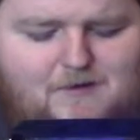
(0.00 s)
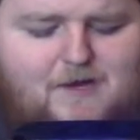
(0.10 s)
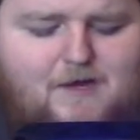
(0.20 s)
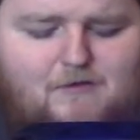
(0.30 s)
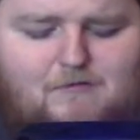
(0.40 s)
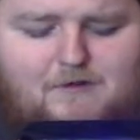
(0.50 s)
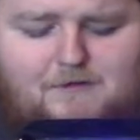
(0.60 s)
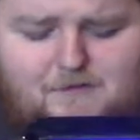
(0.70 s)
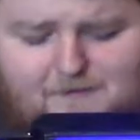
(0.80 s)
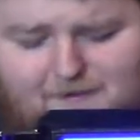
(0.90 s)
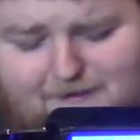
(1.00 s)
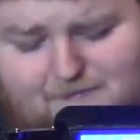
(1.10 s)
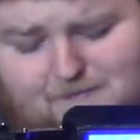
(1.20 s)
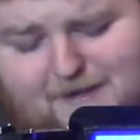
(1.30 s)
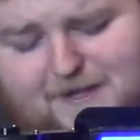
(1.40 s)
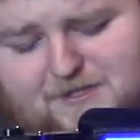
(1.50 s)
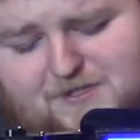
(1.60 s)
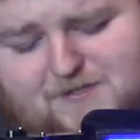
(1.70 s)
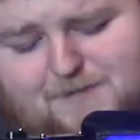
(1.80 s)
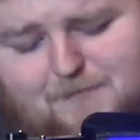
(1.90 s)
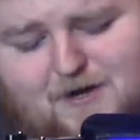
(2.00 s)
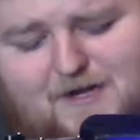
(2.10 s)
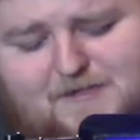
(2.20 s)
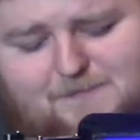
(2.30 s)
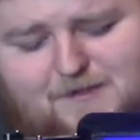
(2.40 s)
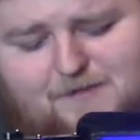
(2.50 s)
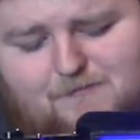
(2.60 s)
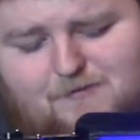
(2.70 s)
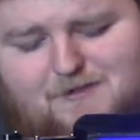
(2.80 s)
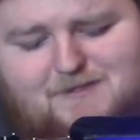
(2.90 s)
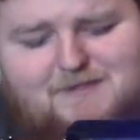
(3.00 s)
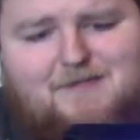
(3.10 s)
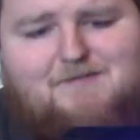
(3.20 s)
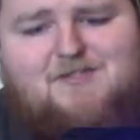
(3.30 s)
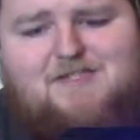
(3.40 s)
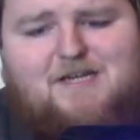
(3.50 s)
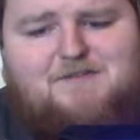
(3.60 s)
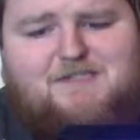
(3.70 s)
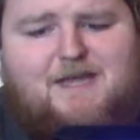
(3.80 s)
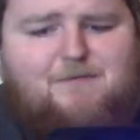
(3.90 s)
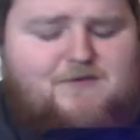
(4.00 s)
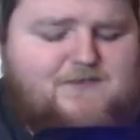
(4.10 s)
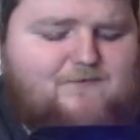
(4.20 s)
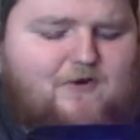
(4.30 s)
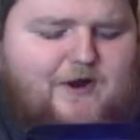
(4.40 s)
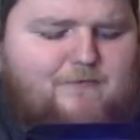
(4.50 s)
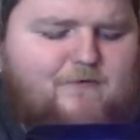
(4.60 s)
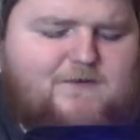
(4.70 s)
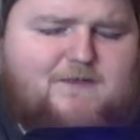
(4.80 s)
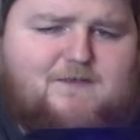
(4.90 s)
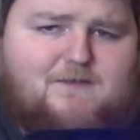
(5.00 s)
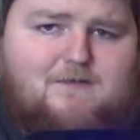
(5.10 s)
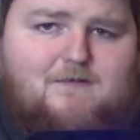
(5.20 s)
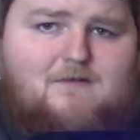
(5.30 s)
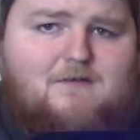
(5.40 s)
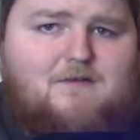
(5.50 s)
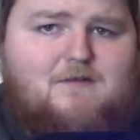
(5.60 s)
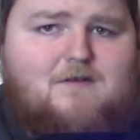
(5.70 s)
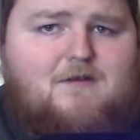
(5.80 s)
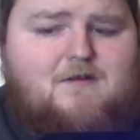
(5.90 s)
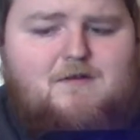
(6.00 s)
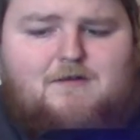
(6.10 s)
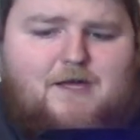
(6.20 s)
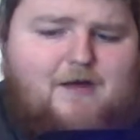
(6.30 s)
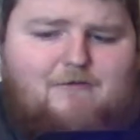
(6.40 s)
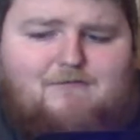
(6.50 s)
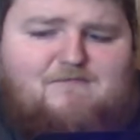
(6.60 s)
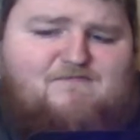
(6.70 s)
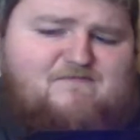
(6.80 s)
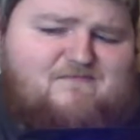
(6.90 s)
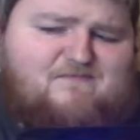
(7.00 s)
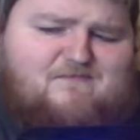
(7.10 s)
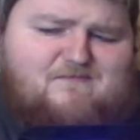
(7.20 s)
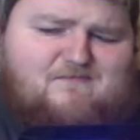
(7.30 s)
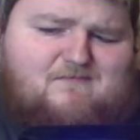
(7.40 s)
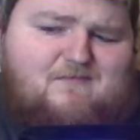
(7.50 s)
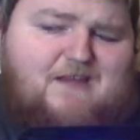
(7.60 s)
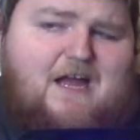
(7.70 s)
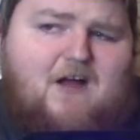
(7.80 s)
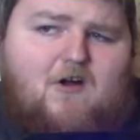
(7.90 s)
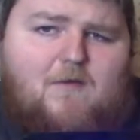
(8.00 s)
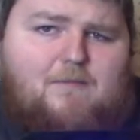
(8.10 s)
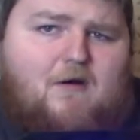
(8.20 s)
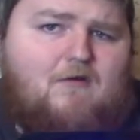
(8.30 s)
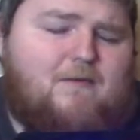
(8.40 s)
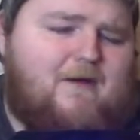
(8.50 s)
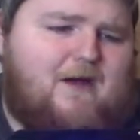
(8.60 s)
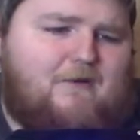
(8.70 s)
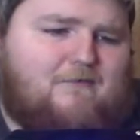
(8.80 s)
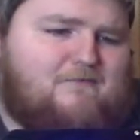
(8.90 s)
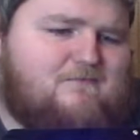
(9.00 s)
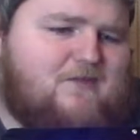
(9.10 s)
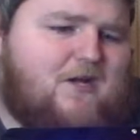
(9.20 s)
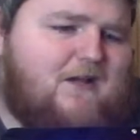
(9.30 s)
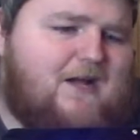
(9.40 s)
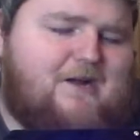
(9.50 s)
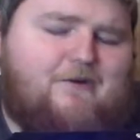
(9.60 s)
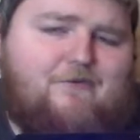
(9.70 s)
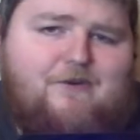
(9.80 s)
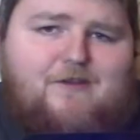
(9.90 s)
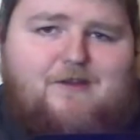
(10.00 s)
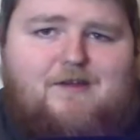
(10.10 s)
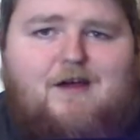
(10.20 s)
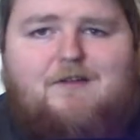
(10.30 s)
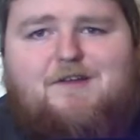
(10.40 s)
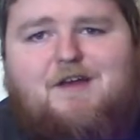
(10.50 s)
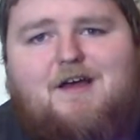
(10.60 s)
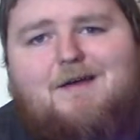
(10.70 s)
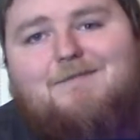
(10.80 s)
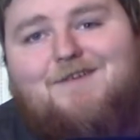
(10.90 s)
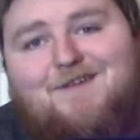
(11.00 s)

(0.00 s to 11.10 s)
Now, another thing that actually surprised me was just how stable this frame was. Now, I harp on about not liking acrylic all the time.